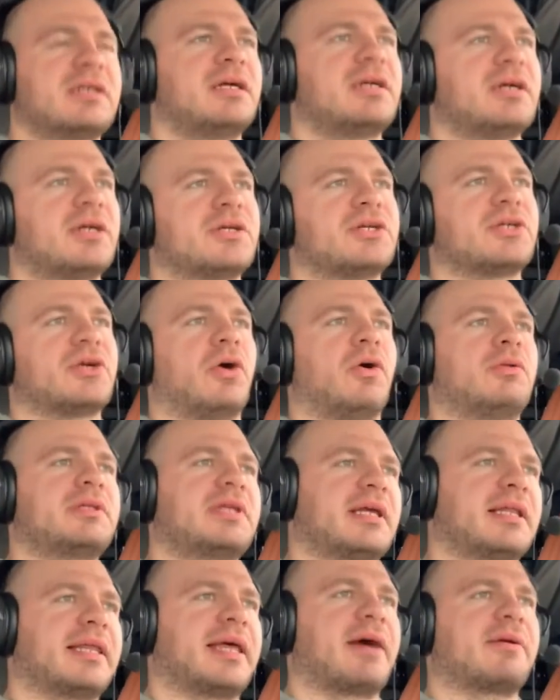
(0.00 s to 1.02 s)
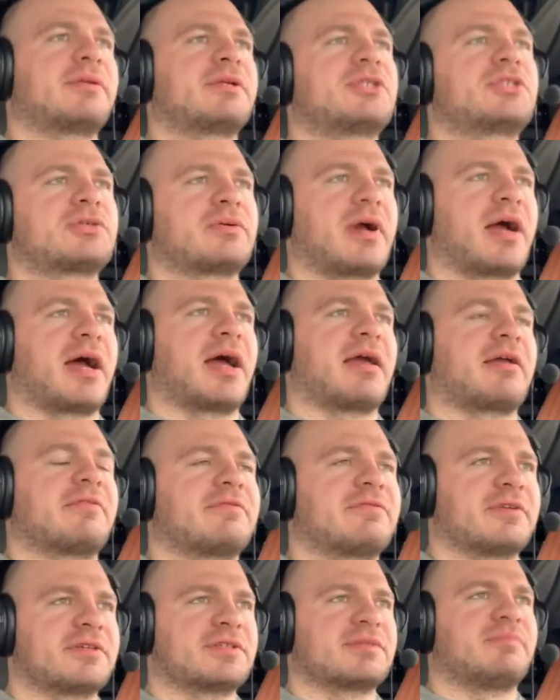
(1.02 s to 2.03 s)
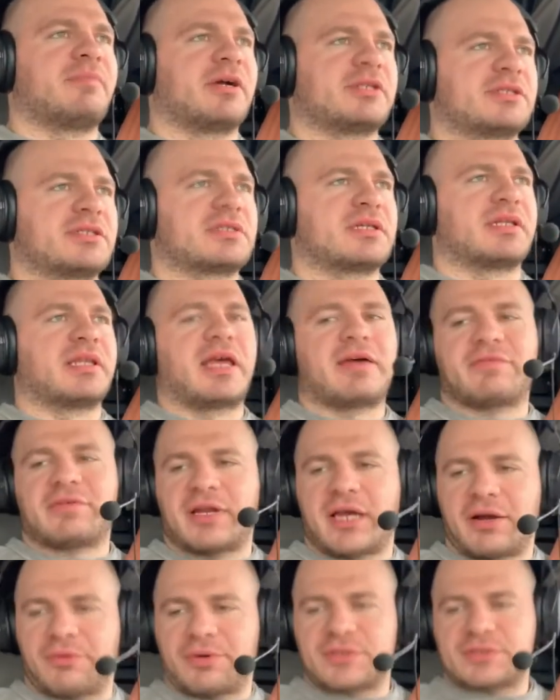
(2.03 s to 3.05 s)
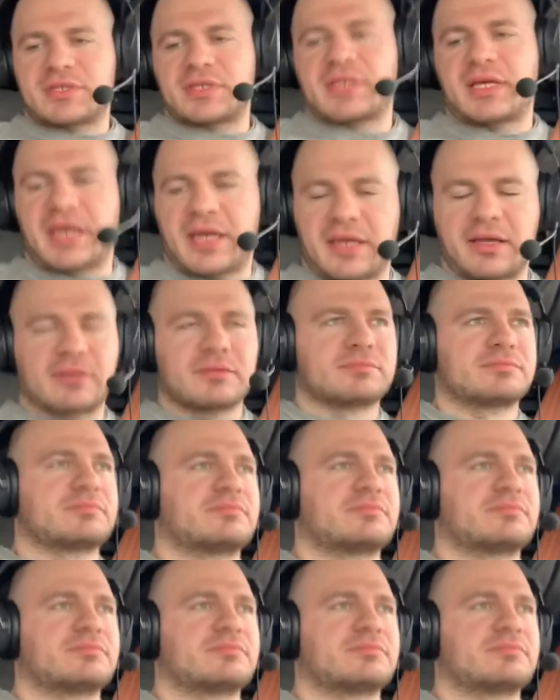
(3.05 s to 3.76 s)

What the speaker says: You're only allowed to drive as much as 11 hours a day.